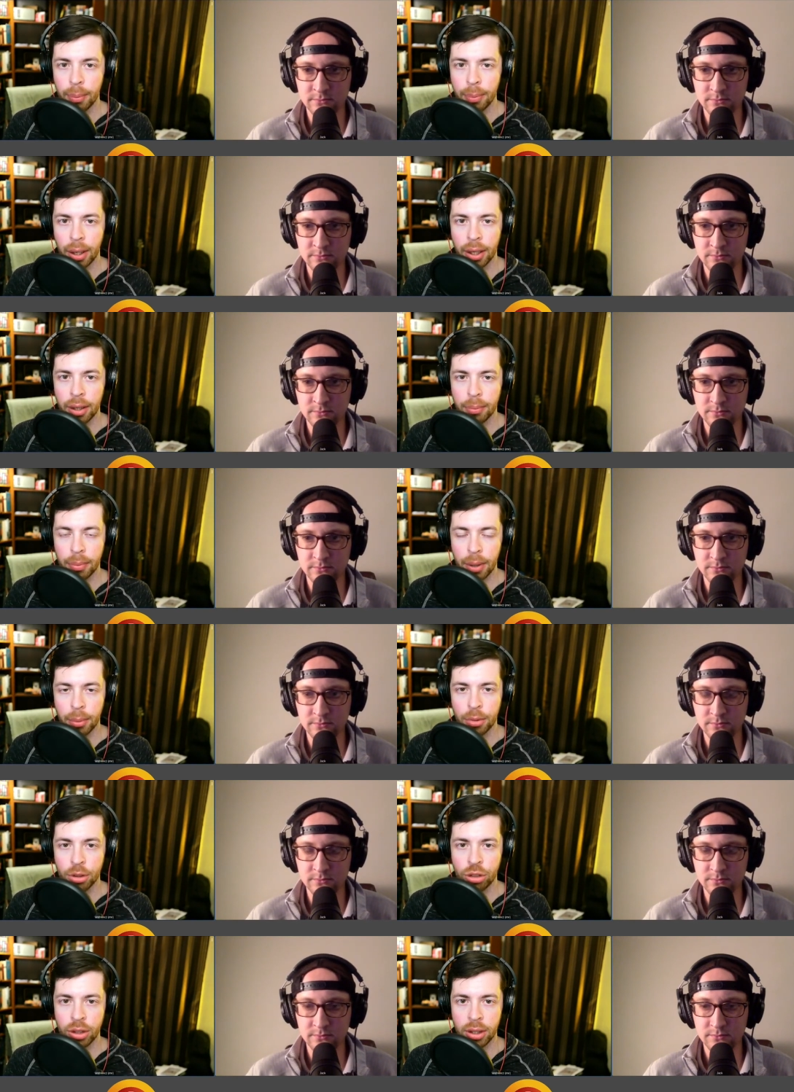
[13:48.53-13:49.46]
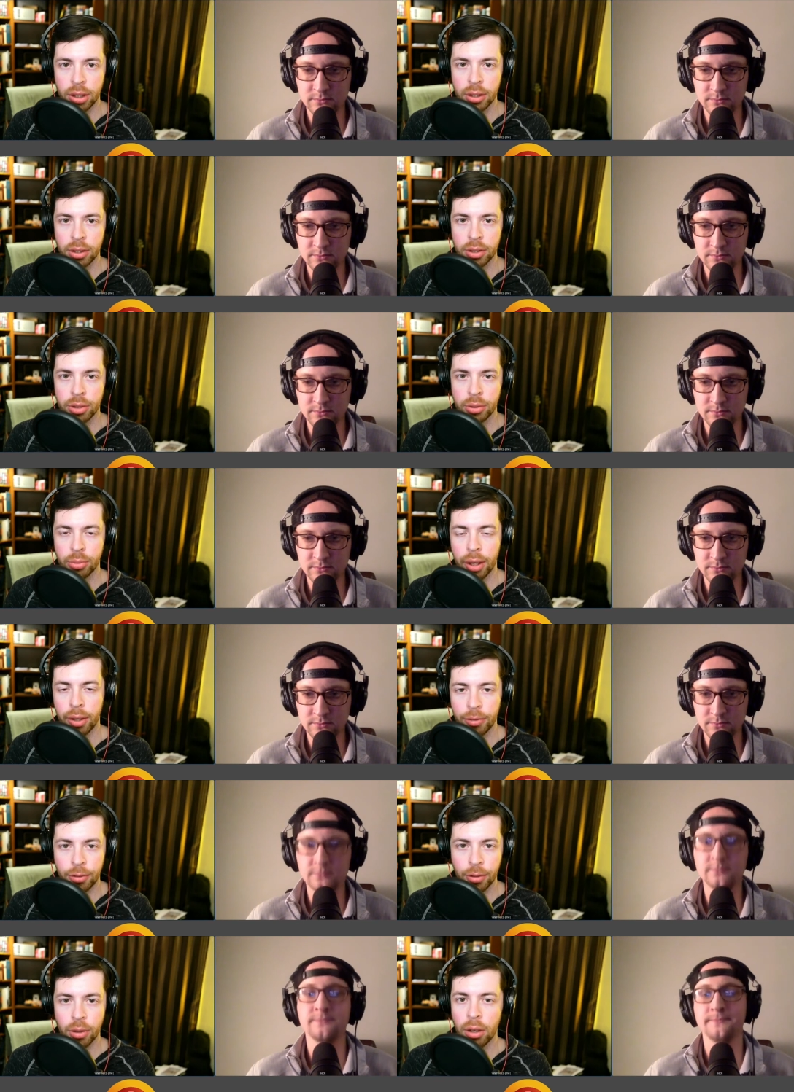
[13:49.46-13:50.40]
Speaker 1: By by machines, right?
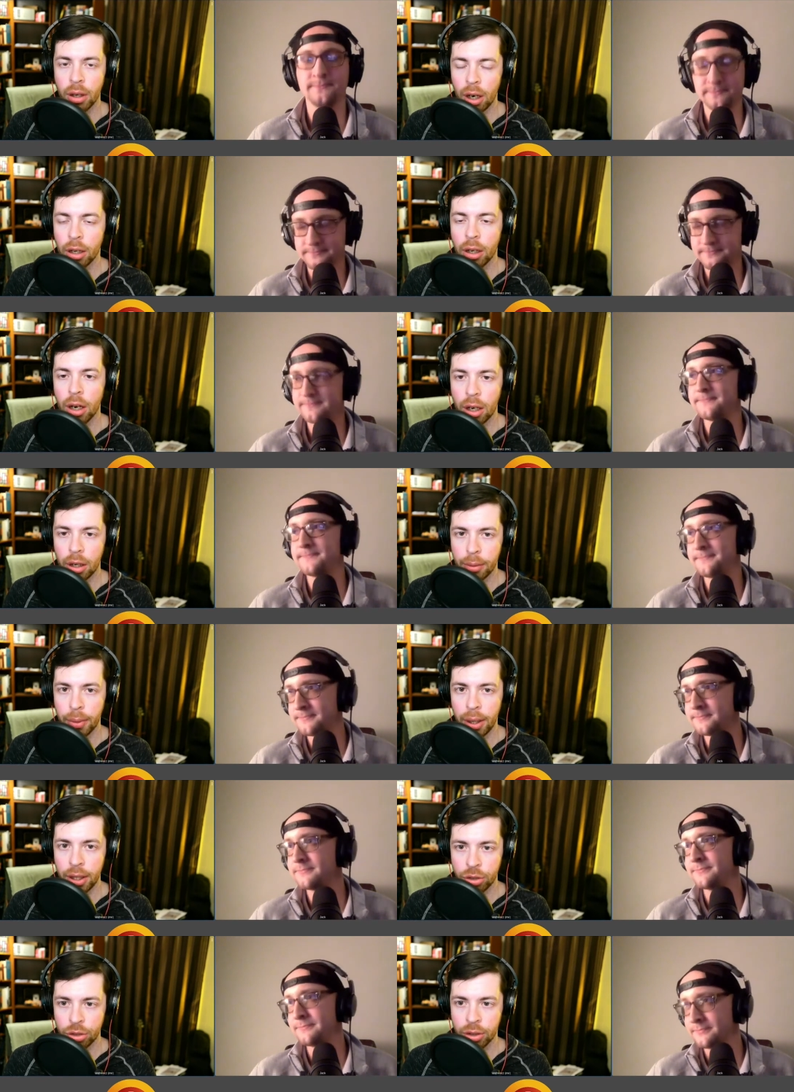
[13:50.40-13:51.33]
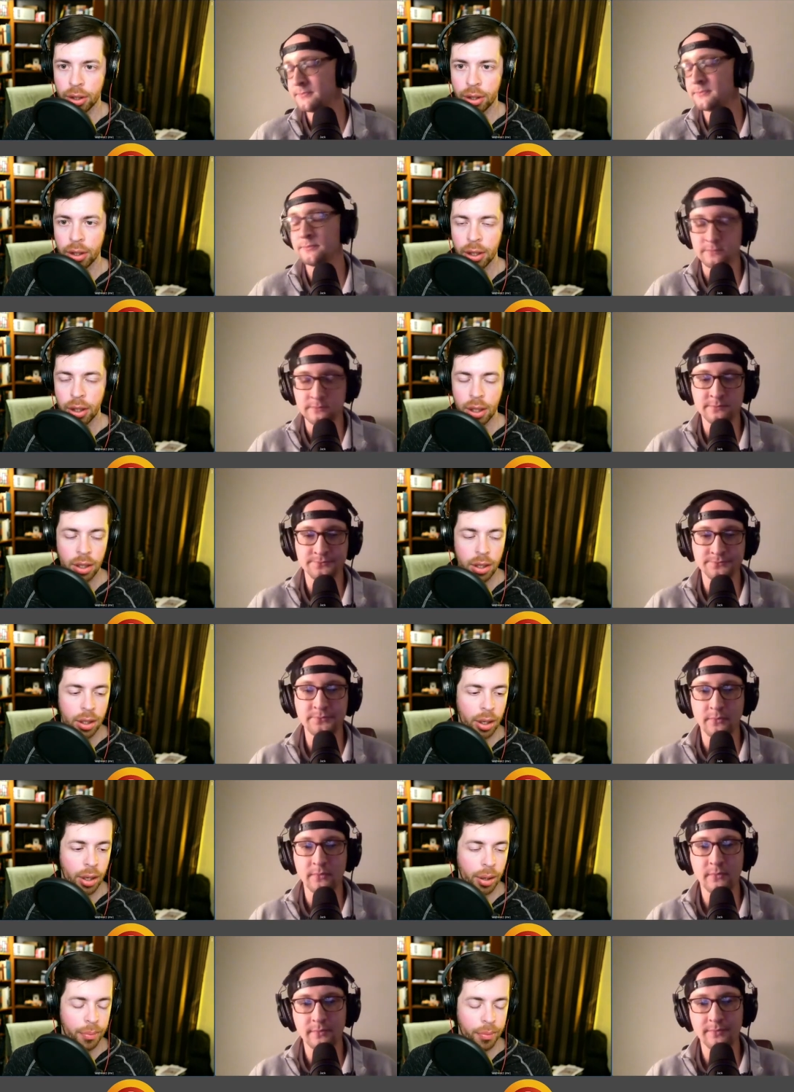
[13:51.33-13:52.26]
For our automation
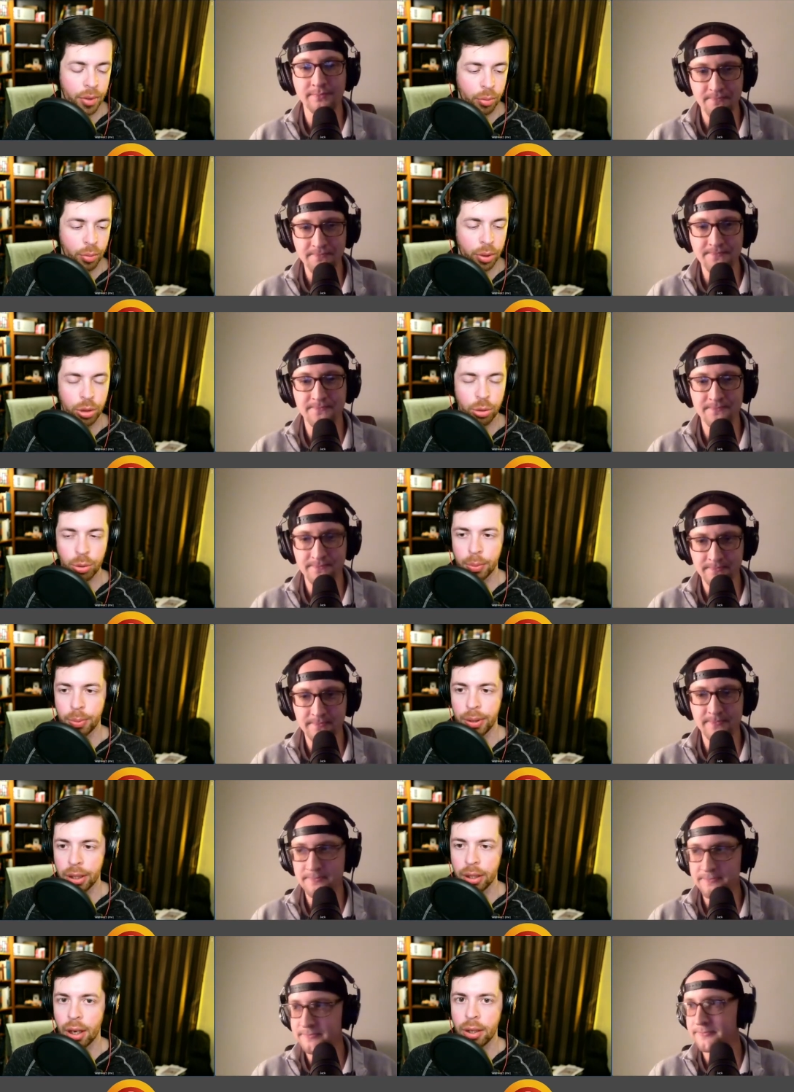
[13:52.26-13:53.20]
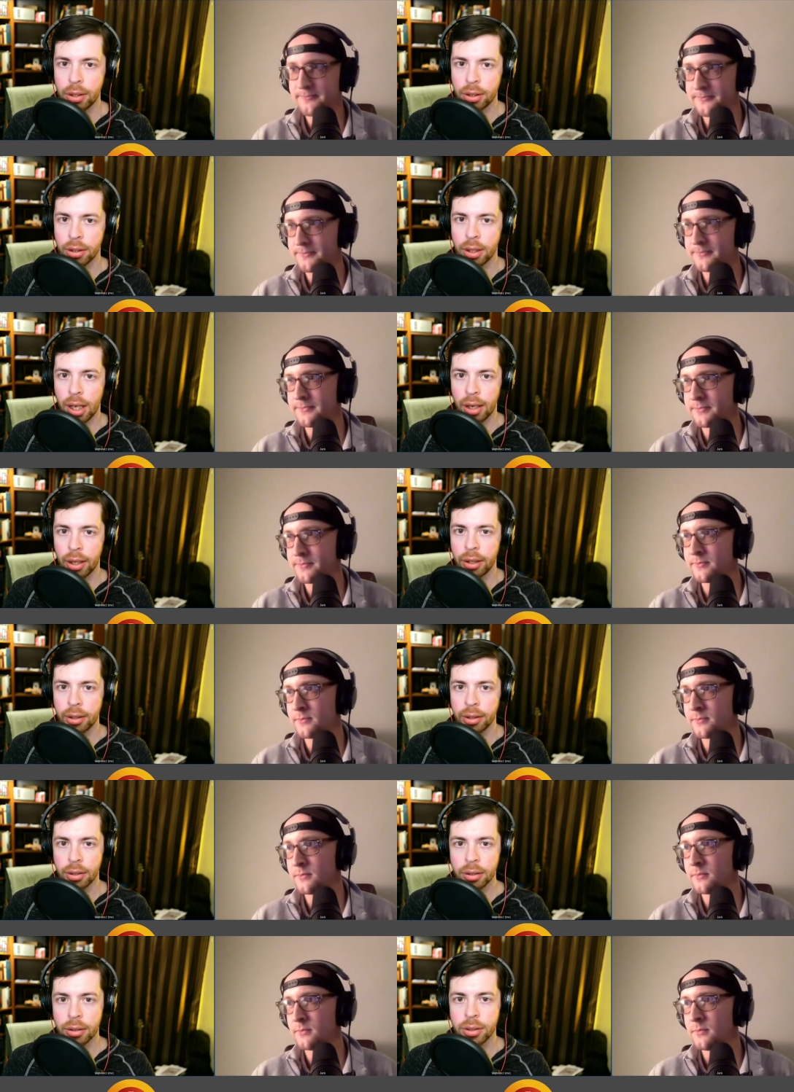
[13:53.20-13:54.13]
um, which would be the underlying
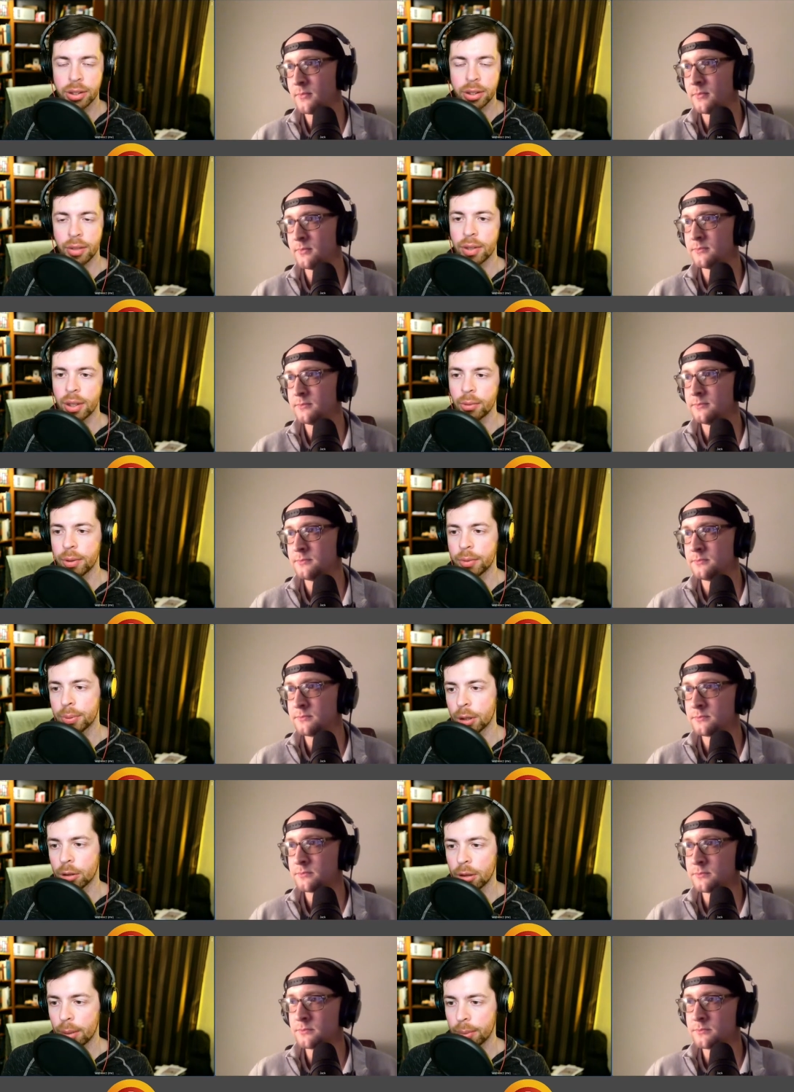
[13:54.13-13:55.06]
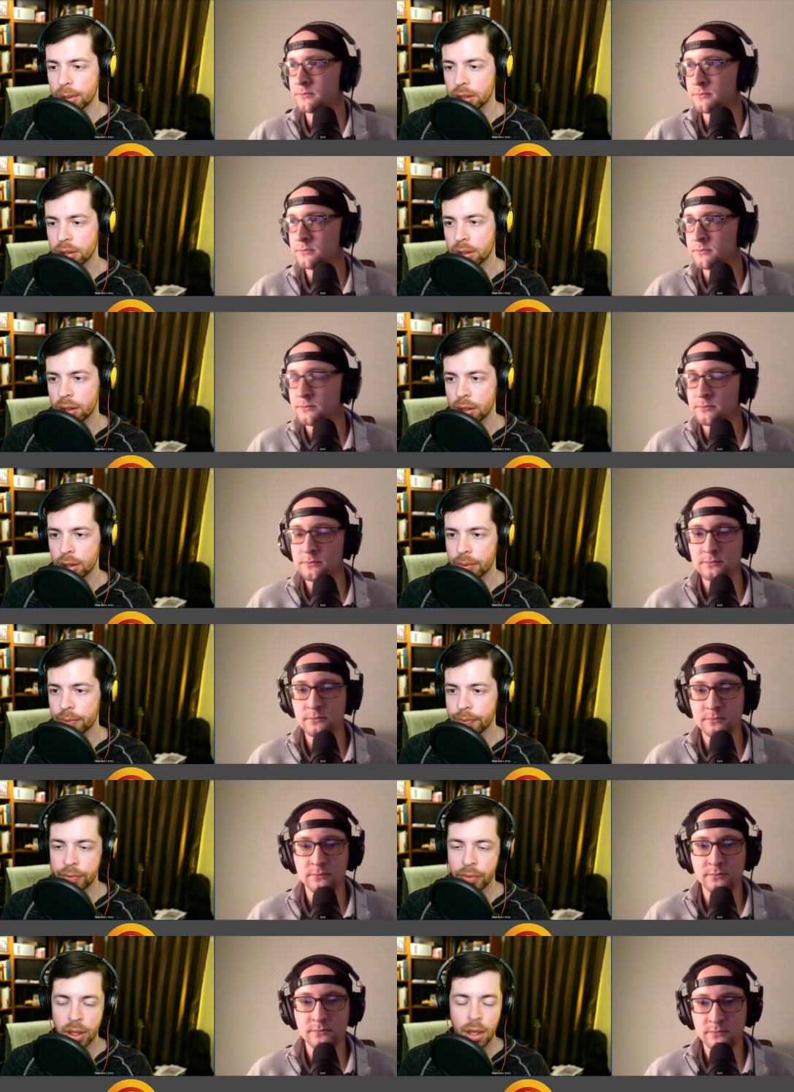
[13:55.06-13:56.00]
stuff that we programmed it to do.
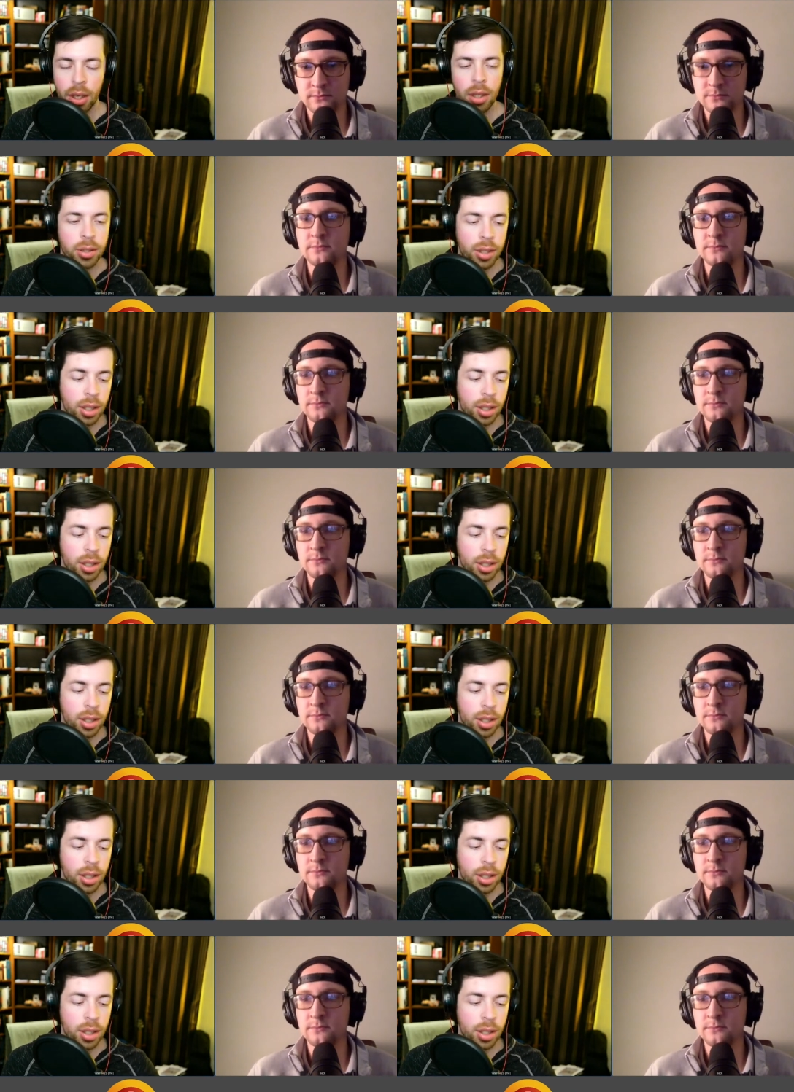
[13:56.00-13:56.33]
So that's